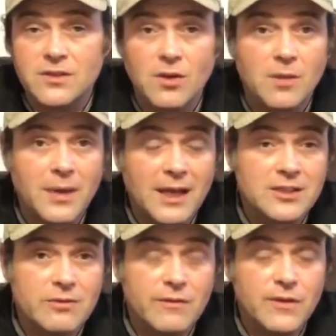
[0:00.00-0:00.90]
So on a
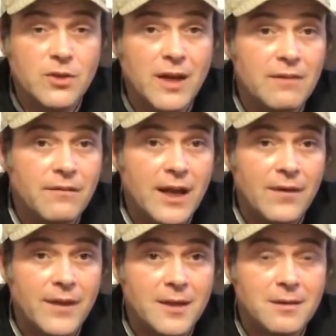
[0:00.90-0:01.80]
positive review, I
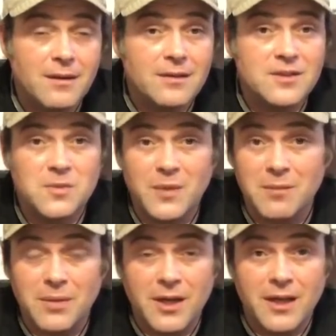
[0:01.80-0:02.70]
found that
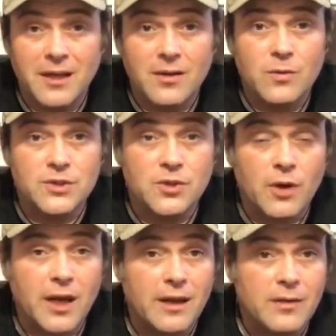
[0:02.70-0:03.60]
spin putting it was
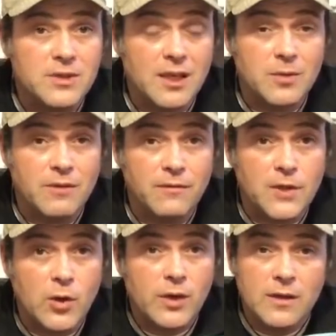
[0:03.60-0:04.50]
great. I was able to
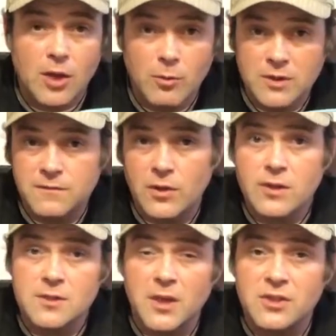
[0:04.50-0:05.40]
float. It almost
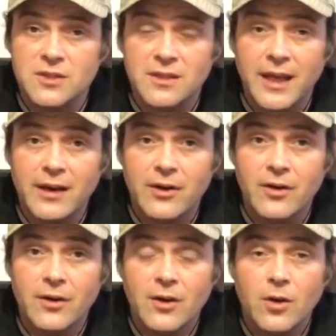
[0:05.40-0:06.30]
floated as much as a
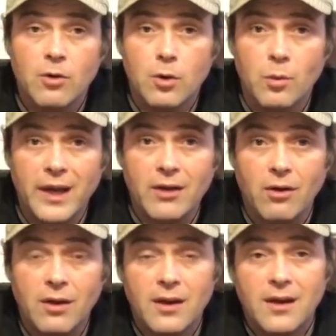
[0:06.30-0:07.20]
dagger or a
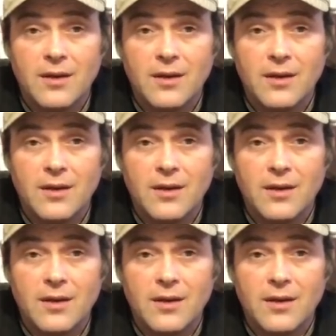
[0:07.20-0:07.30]
whale.